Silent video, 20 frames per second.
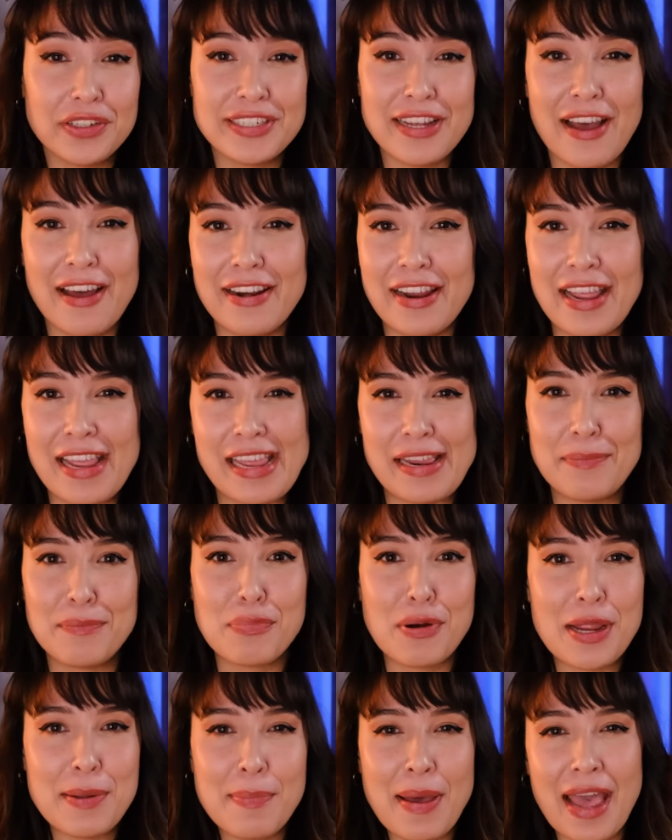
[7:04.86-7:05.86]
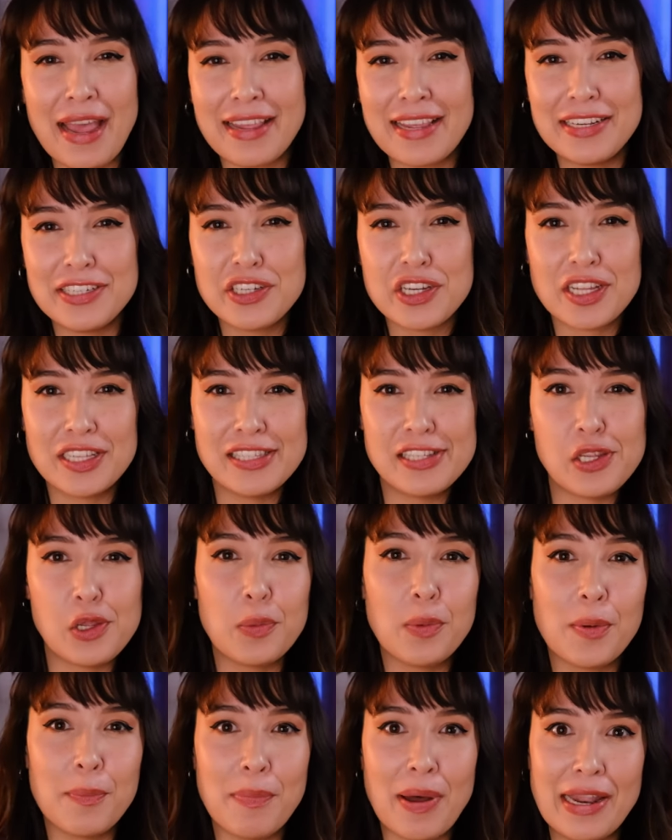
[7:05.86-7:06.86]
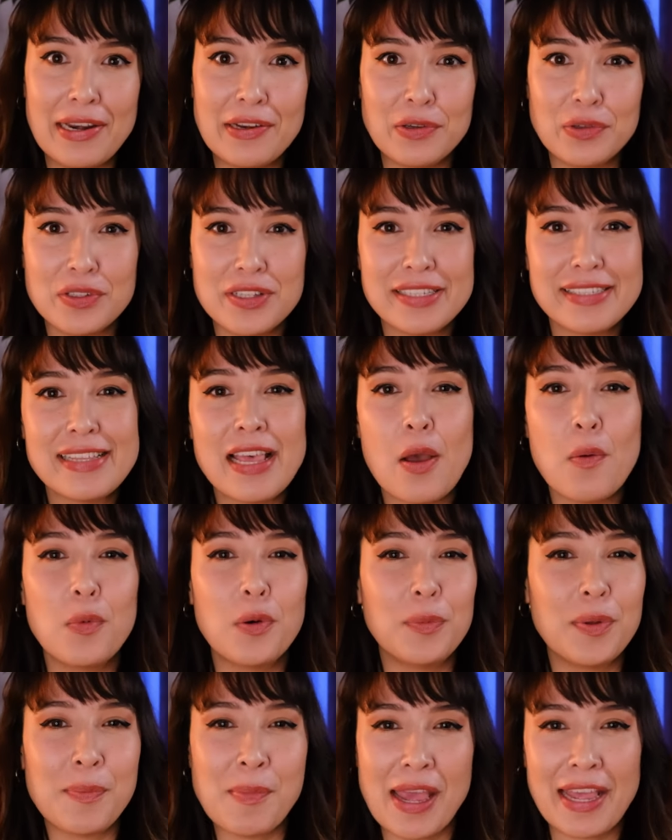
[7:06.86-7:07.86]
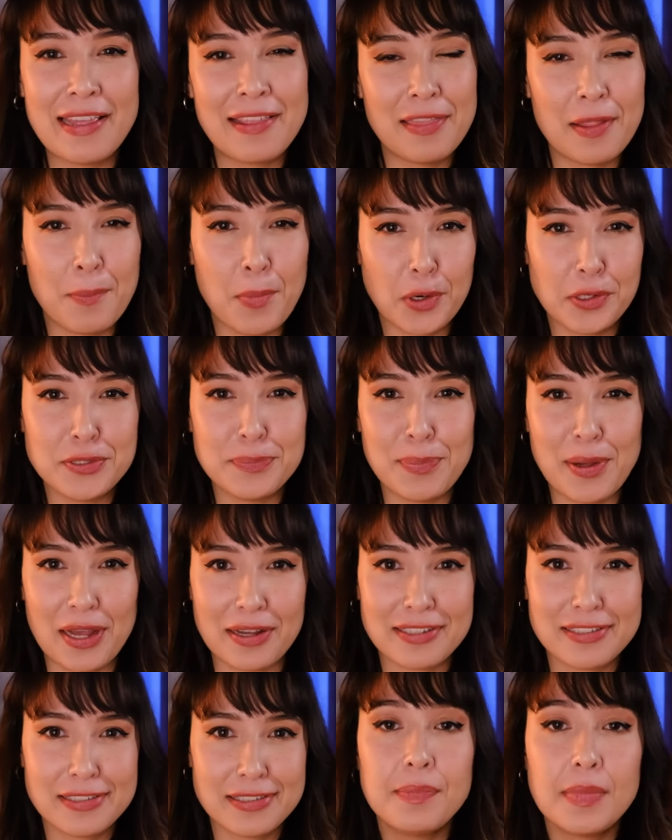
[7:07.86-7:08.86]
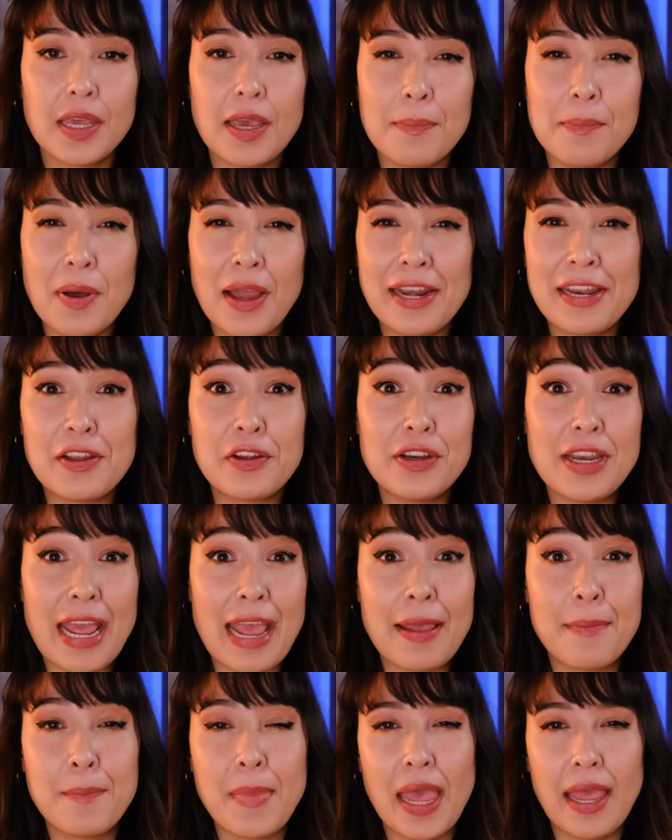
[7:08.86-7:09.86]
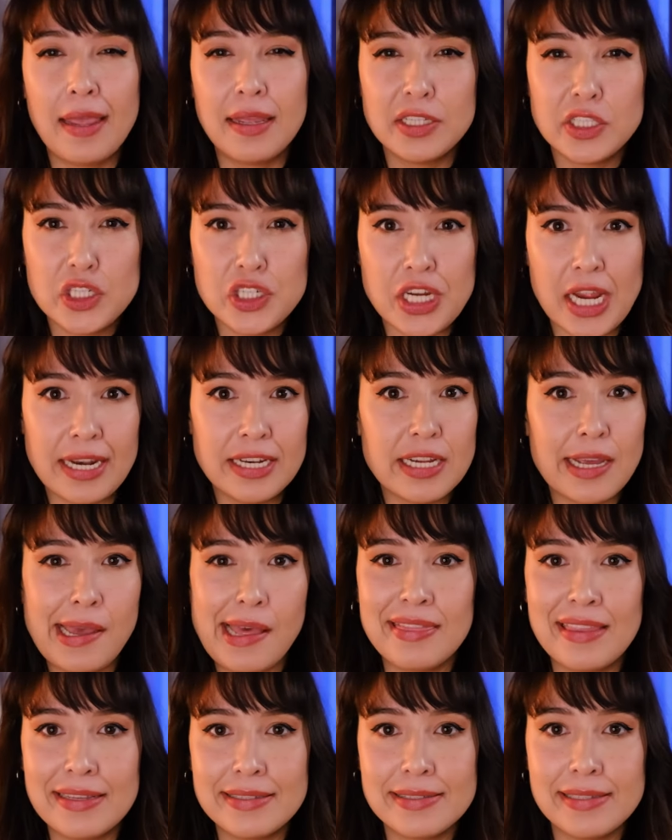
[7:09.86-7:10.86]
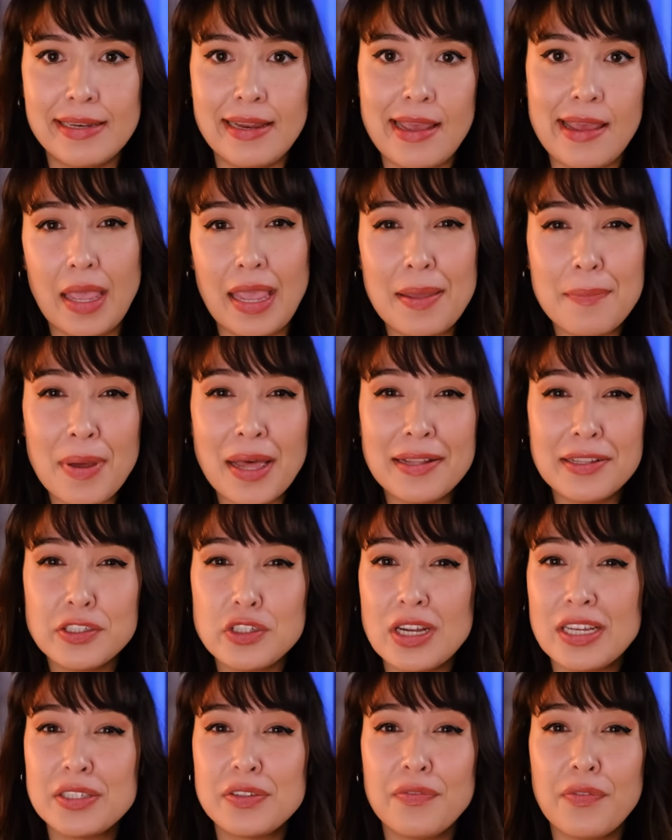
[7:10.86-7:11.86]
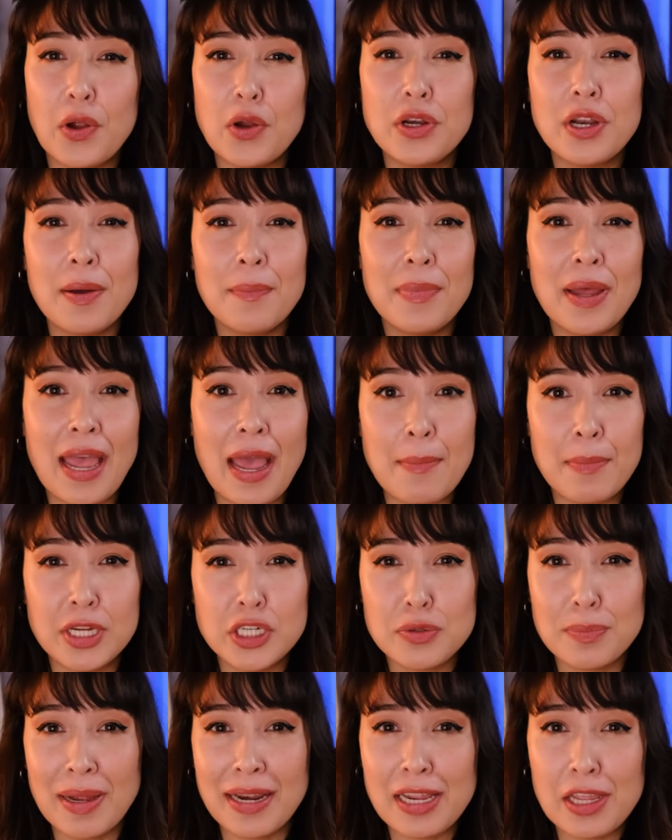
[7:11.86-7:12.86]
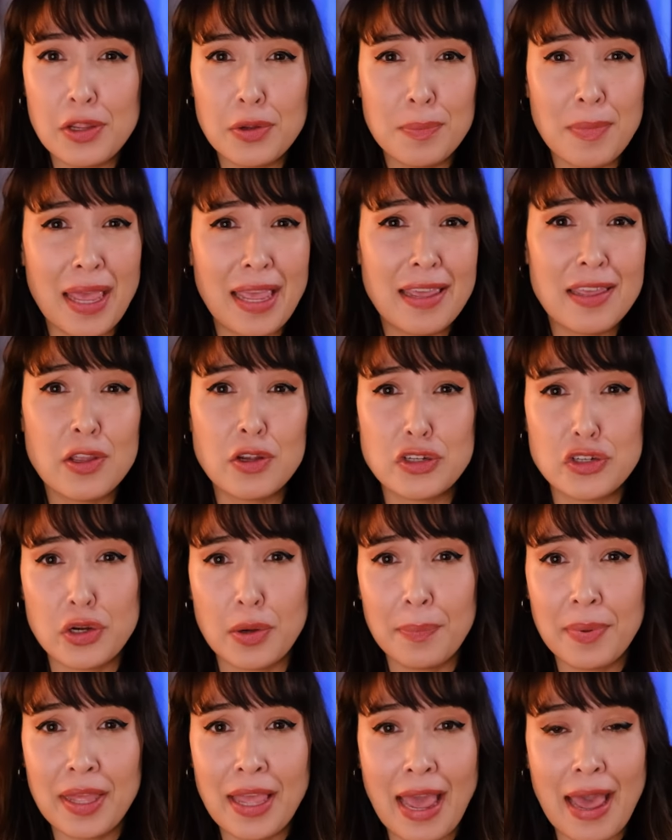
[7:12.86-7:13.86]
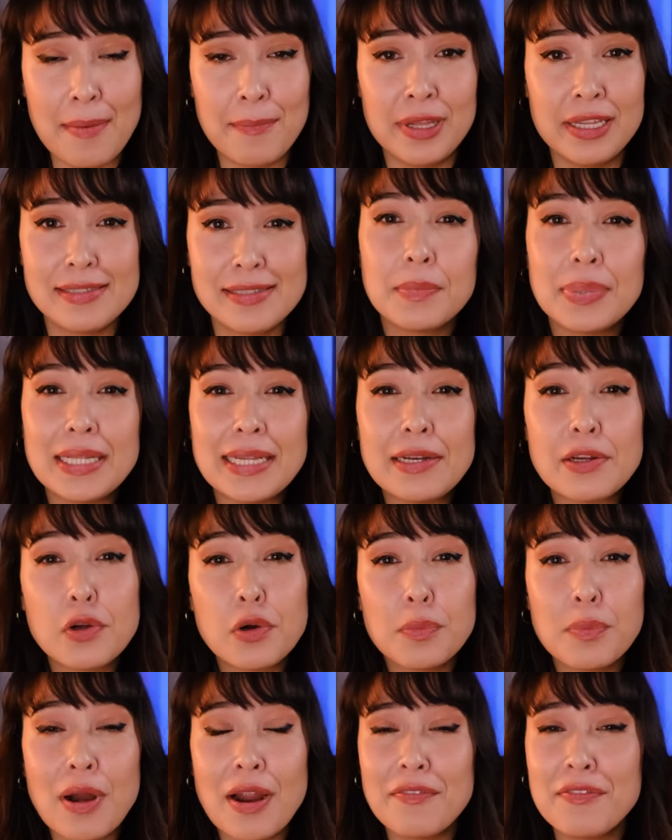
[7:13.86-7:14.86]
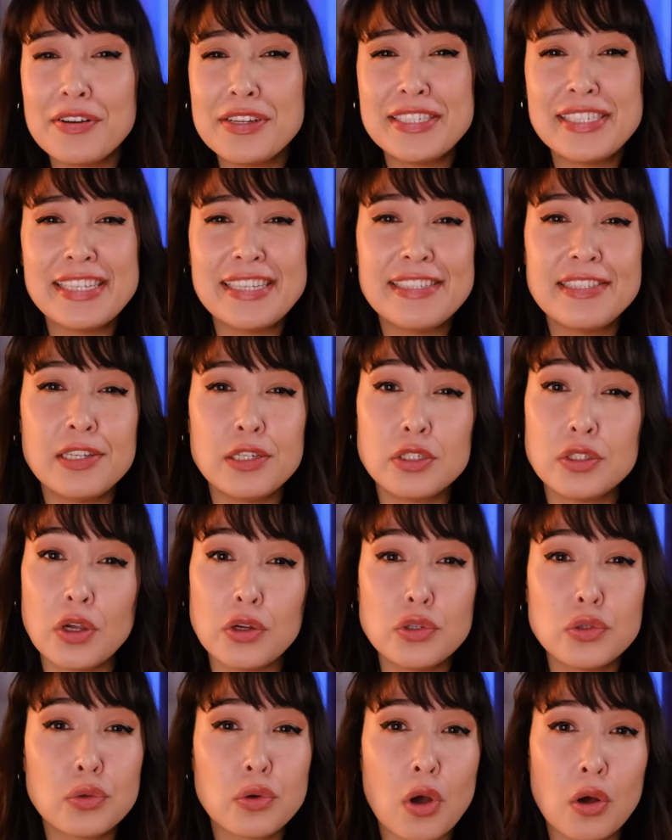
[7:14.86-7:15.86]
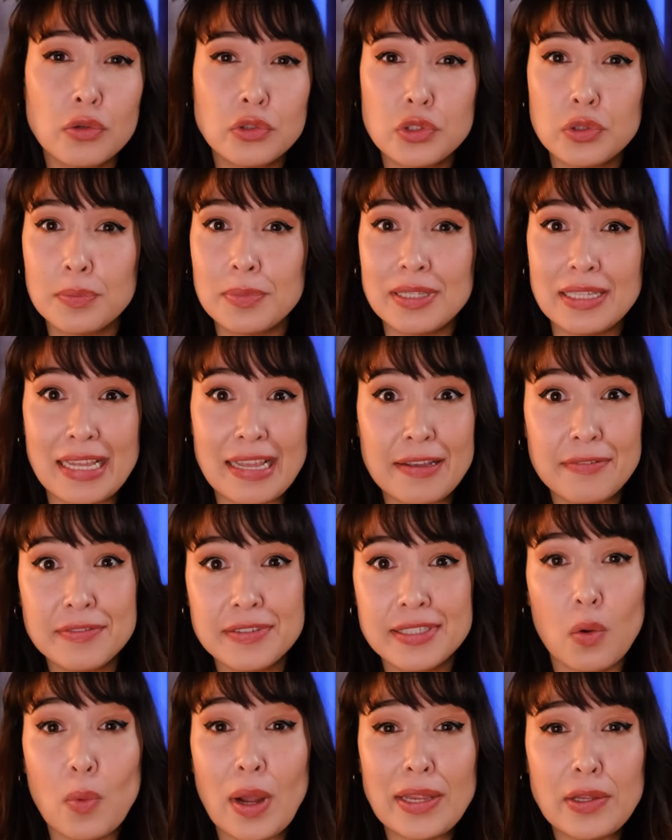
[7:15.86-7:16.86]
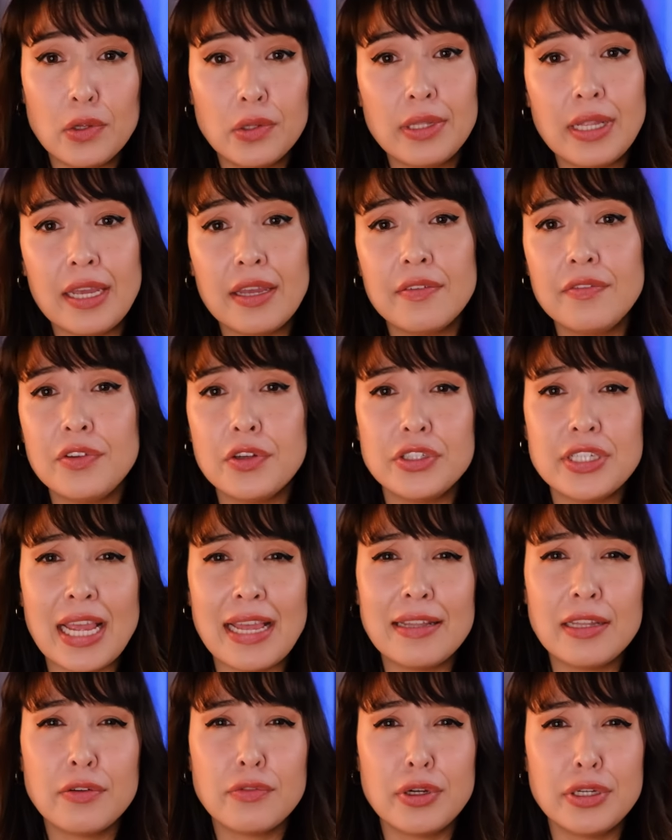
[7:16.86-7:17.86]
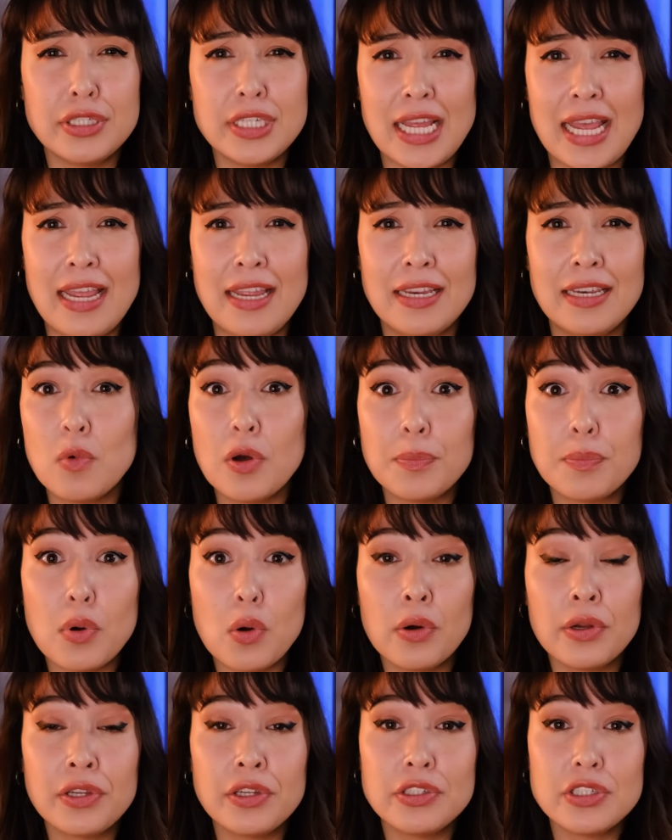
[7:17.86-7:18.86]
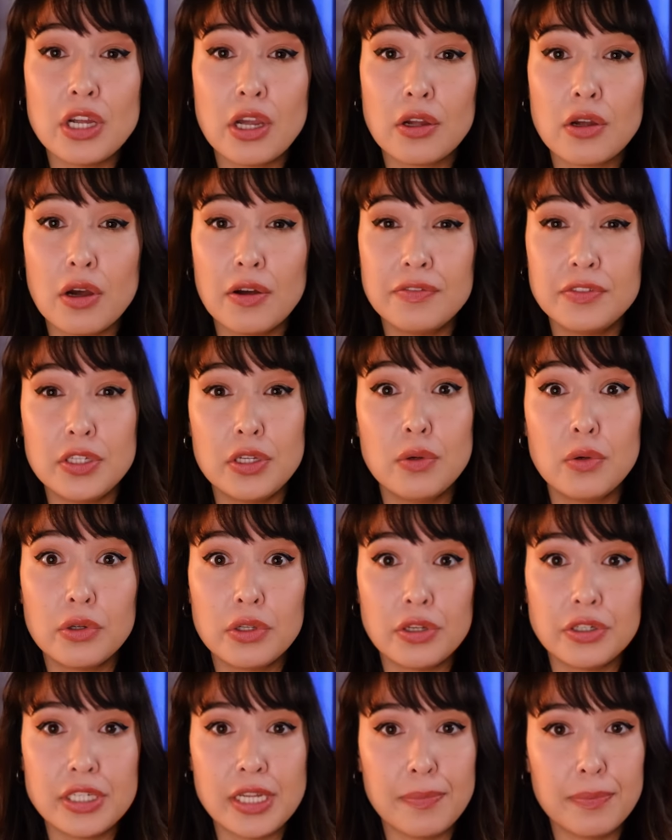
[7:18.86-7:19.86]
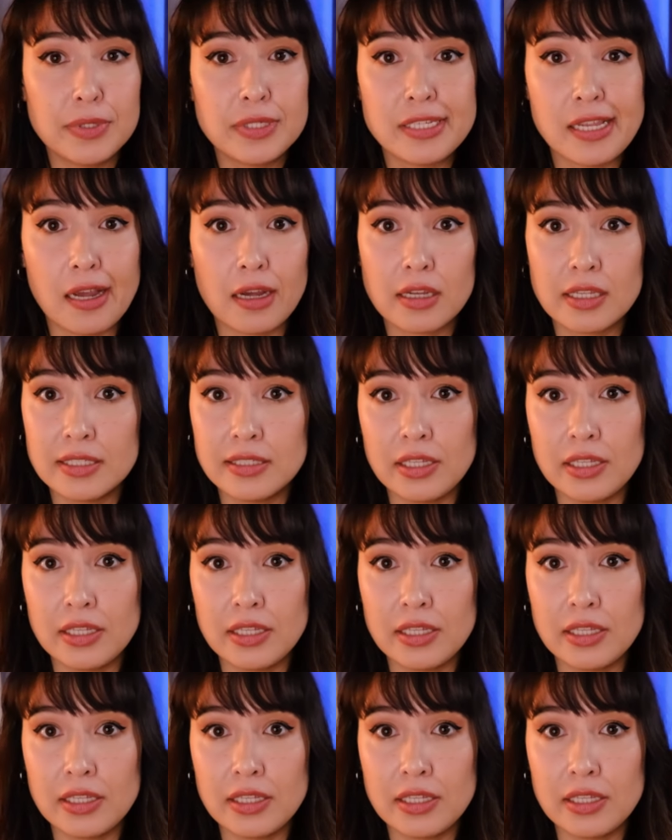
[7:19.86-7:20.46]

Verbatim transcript: data in prepackaged consumer bundles will be making the most bucks. Combining your name, age, gender, ethnicity, email address, phone number, how much money you make, your shopping habits, political preferences, your social cultural beliefs, where you live, your daily routine, what porn you jerk off to, or your deepest, darkest